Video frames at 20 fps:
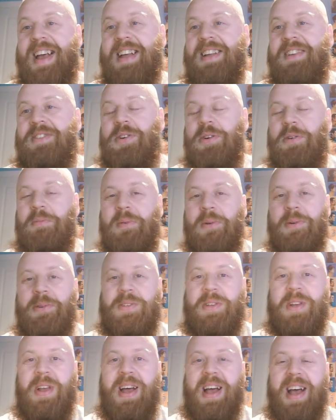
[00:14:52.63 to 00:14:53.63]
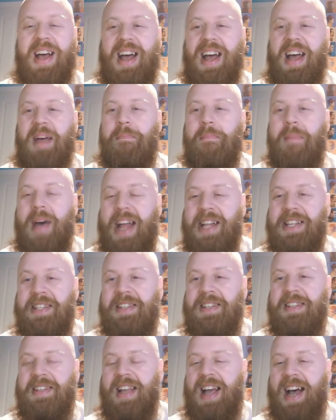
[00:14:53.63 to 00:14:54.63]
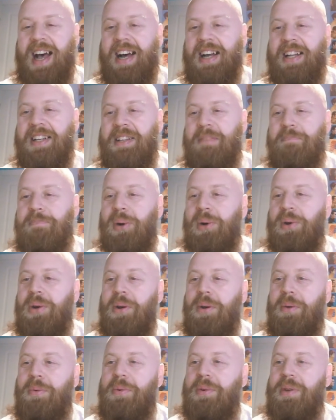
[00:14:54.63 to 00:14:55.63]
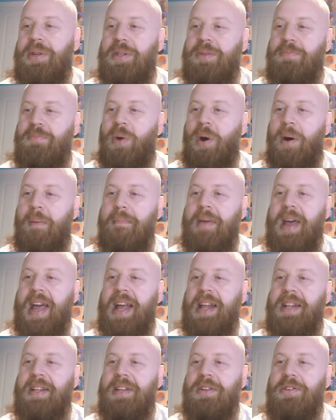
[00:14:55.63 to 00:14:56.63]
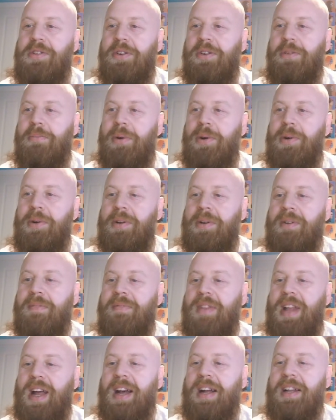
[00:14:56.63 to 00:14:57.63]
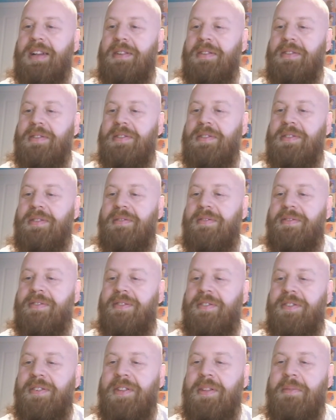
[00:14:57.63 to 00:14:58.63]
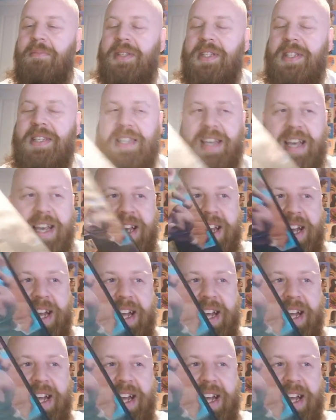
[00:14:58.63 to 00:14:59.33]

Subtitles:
Jungle Book's immense, and Blue was what made The Jungle Book, and for them to take it